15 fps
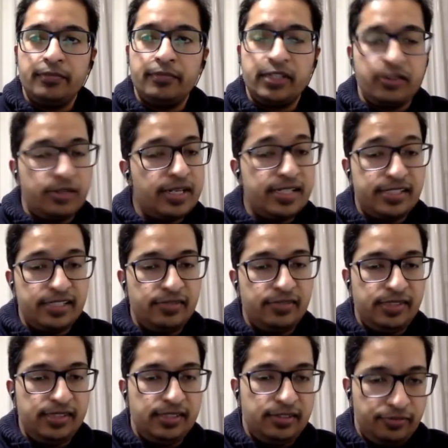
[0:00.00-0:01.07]

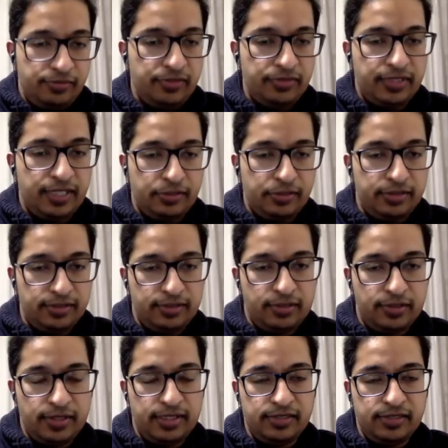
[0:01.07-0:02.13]
creativity. Fifth house is
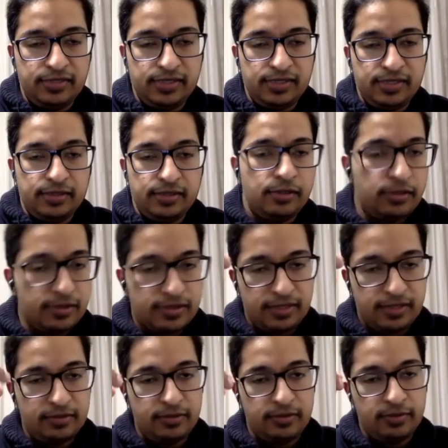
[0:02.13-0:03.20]
creativity, not
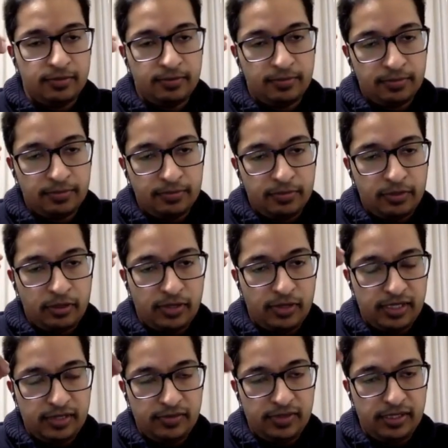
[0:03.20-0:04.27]
just
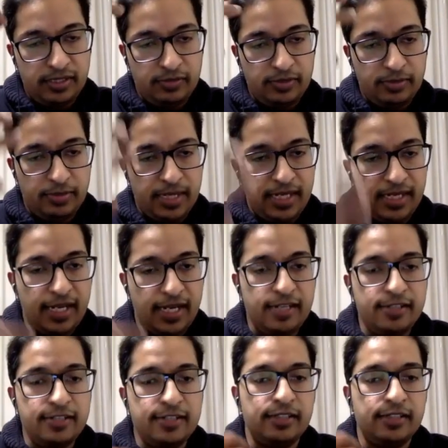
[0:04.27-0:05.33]
creativity of the mind.
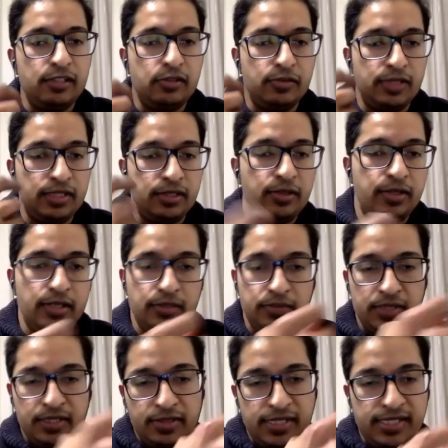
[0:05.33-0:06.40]
Anything you want to create, even
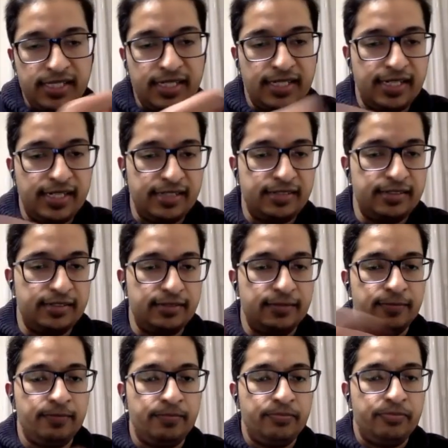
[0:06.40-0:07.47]
creating a letter,
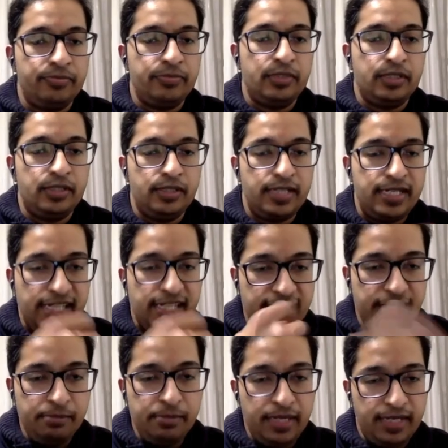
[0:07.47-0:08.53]
an
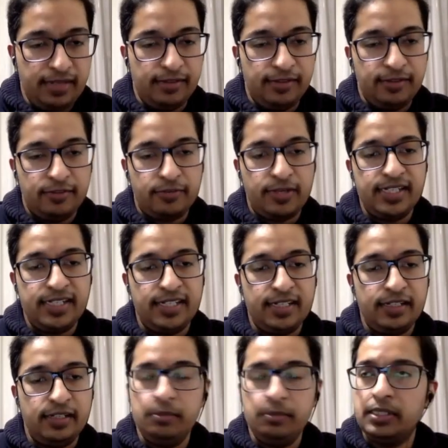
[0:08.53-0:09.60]
email, writing an
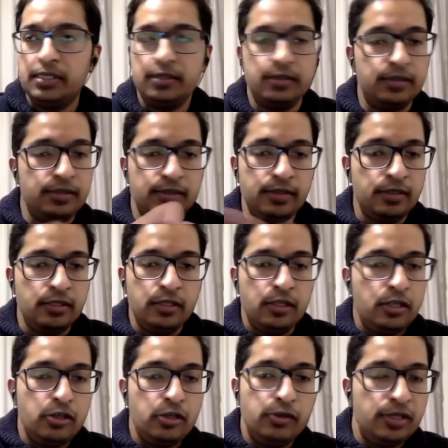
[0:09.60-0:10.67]
email,
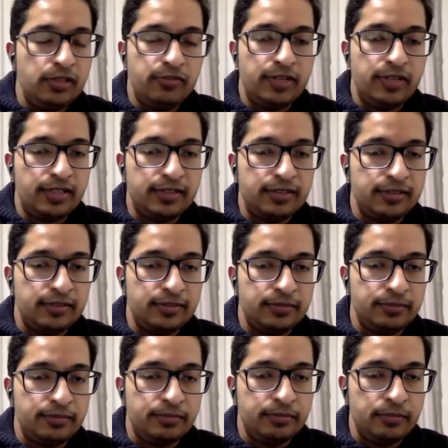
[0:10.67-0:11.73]
no effect,
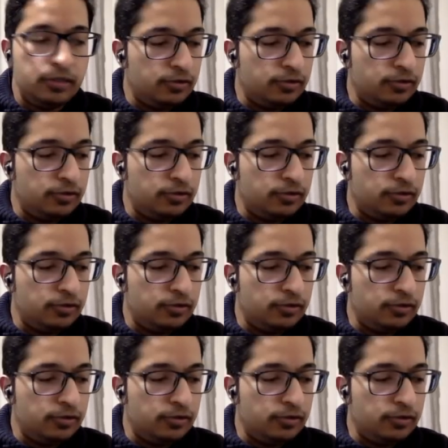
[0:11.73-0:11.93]
no